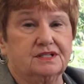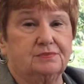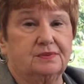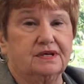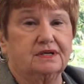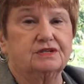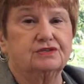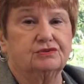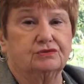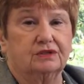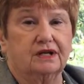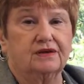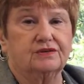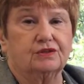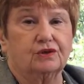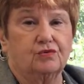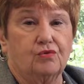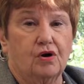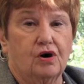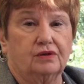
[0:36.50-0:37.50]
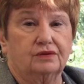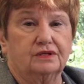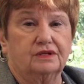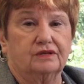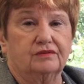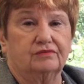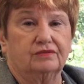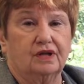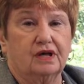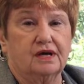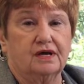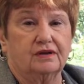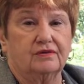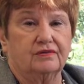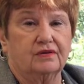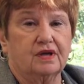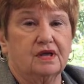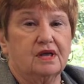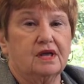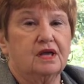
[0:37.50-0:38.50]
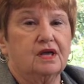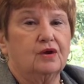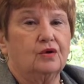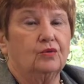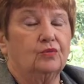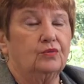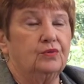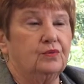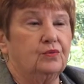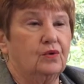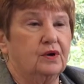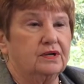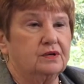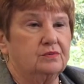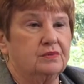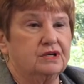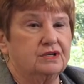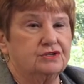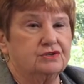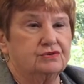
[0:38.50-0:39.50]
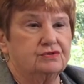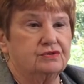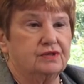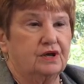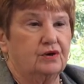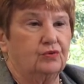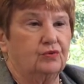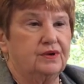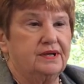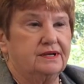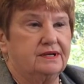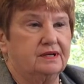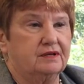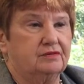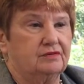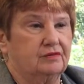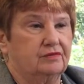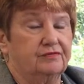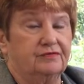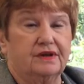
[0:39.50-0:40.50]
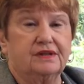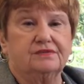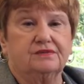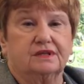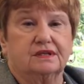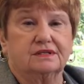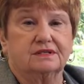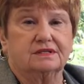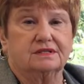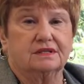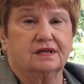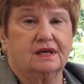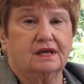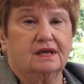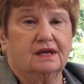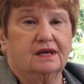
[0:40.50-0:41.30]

It's because you like the quality of life. We want to make sure that we can fund this.